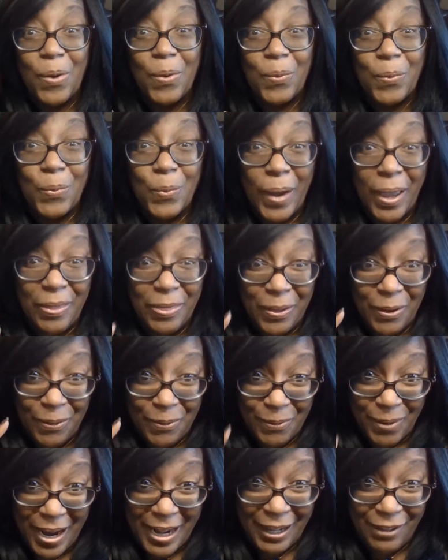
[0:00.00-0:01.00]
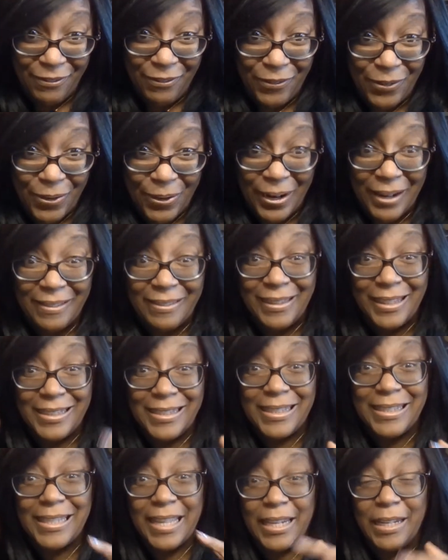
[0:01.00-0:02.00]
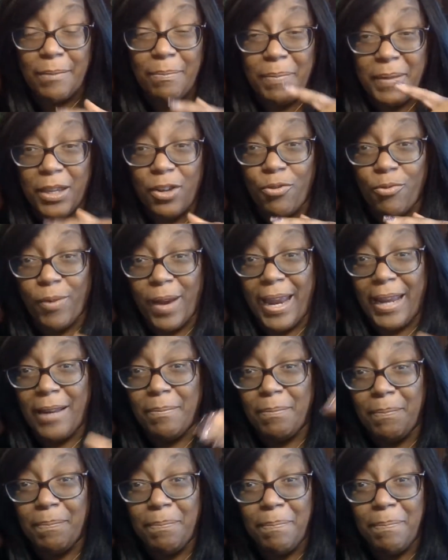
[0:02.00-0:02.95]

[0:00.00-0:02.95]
When they're ready for it, this is going to be great.